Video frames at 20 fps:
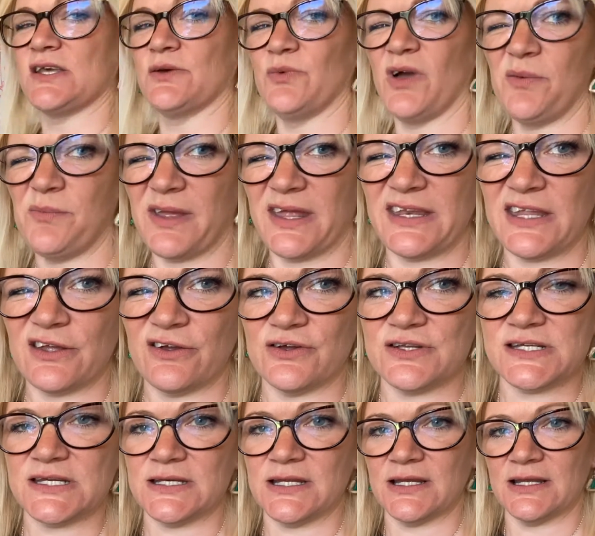it won't be any good
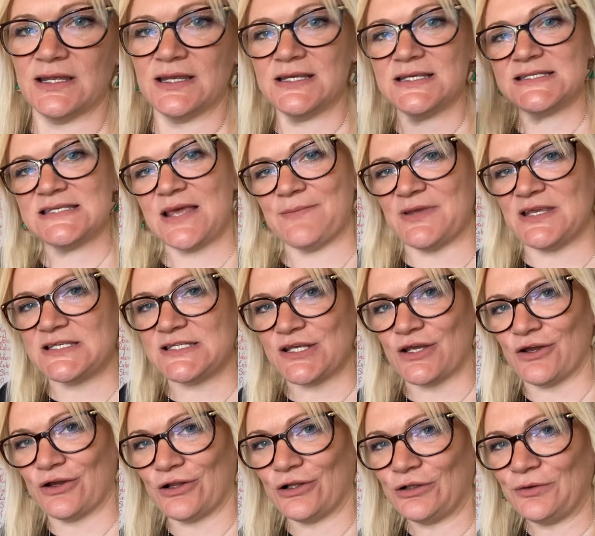in a
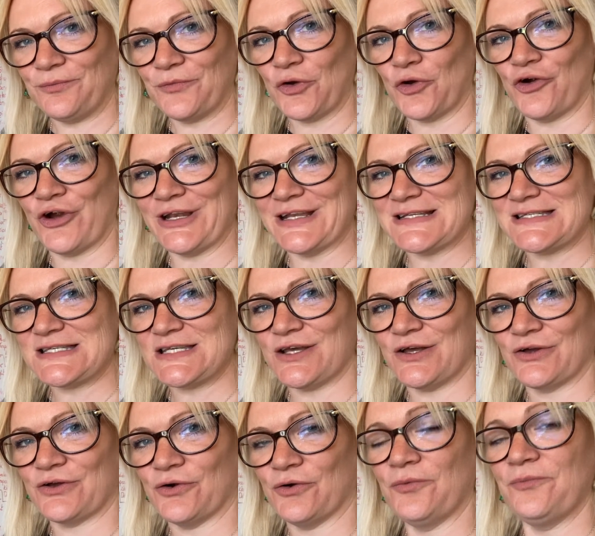semicircle or in a
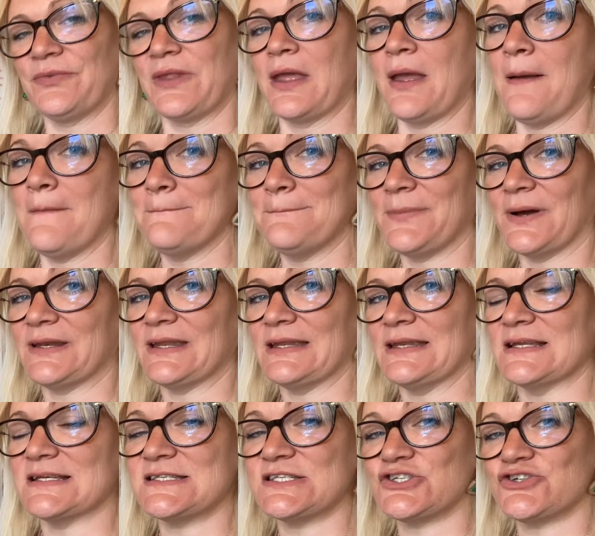circle, but in
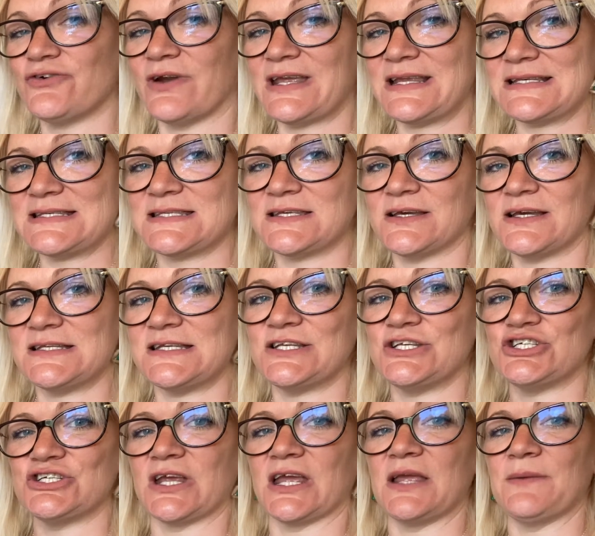a straight-sided
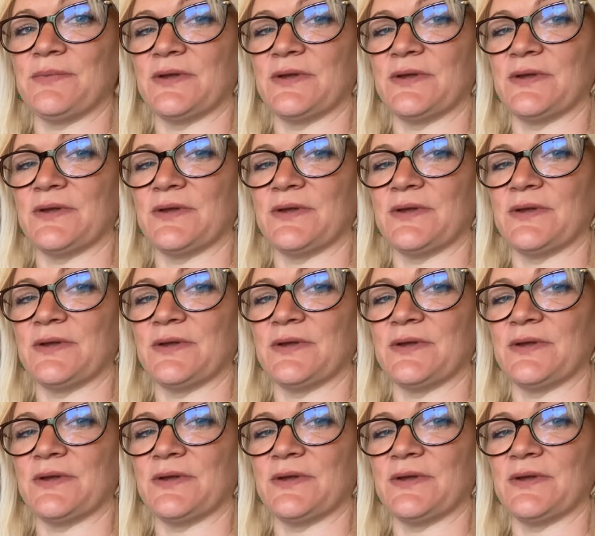shape